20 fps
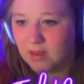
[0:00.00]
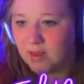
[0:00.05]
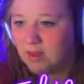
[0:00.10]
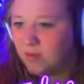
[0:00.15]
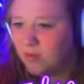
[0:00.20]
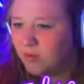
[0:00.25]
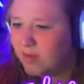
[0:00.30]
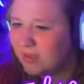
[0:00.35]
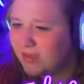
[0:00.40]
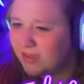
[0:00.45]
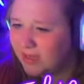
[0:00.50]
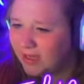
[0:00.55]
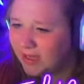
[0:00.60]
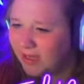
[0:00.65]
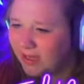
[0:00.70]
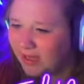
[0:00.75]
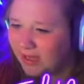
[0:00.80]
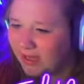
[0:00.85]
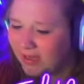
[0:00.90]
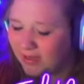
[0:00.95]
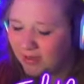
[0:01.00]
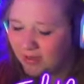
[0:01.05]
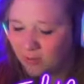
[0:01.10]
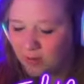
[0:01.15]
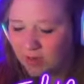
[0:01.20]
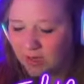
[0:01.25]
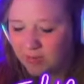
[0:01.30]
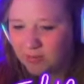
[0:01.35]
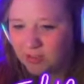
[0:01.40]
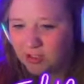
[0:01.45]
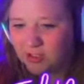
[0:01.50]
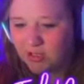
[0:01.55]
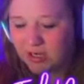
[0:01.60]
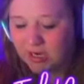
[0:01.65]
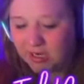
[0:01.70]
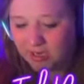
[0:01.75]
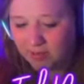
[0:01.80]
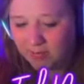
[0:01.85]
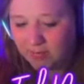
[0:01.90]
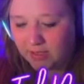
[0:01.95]
What the heck? Why are we
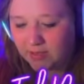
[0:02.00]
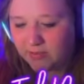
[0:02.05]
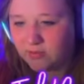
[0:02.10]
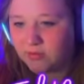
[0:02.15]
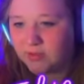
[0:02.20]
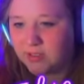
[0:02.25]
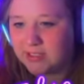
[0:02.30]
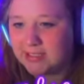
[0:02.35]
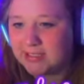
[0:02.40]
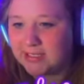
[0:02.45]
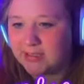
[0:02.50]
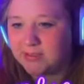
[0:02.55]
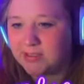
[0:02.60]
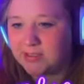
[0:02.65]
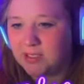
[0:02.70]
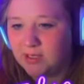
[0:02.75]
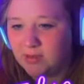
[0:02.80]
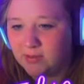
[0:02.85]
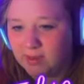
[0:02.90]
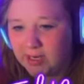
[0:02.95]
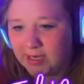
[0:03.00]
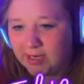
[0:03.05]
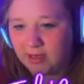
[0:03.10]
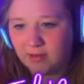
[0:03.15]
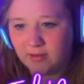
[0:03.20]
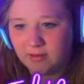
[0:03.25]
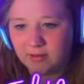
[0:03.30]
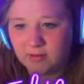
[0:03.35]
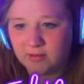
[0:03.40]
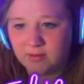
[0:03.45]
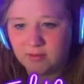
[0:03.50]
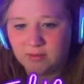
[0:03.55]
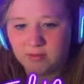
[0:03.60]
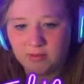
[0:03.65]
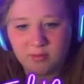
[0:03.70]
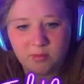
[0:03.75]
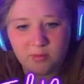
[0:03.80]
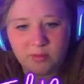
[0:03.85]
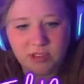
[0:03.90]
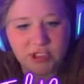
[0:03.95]
tracking mud through this house already?
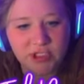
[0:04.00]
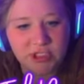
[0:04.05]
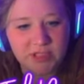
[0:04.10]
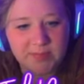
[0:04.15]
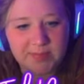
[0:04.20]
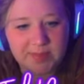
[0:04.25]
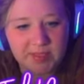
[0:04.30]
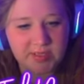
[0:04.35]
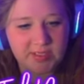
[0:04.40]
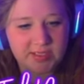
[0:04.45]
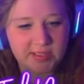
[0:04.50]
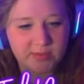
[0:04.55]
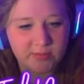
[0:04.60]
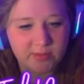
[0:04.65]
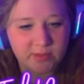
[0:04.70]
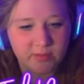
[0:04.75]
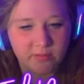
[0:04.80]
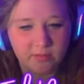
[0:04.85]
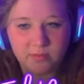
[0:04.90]
We just built this room.